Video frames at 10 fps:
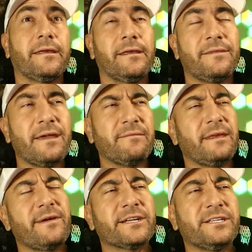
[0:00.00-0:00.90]
they
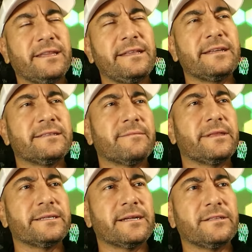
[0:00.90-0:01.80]
did some of
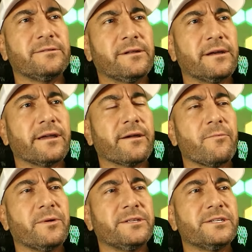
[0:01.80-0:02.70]
this not too long ago,
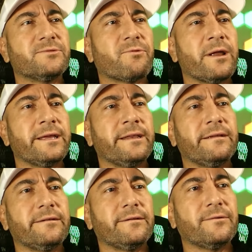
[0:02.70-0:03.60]
but just running
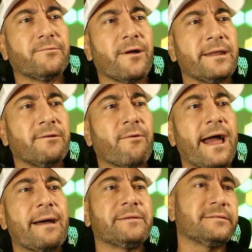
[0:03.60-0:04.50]

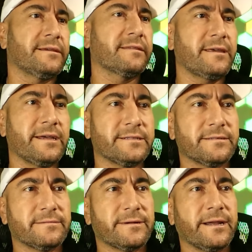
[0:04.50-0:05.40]
raps like
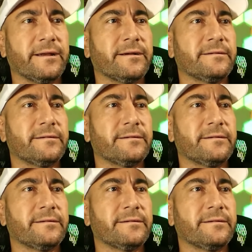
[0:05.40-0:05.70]
this right here,